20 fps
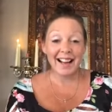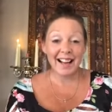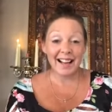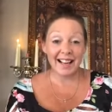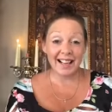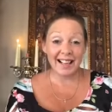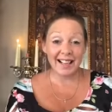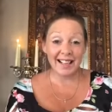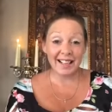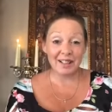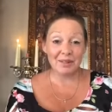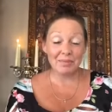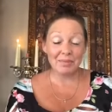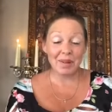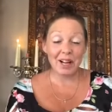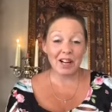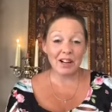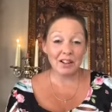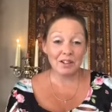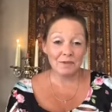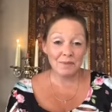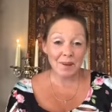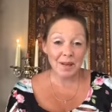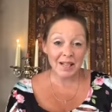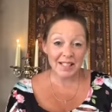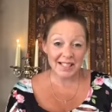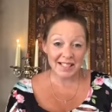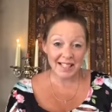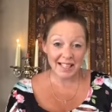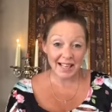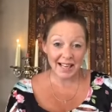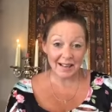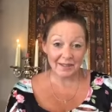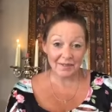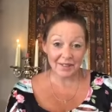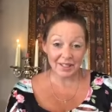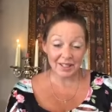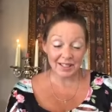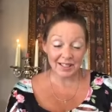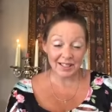at um, half past
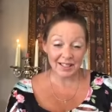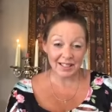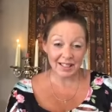11,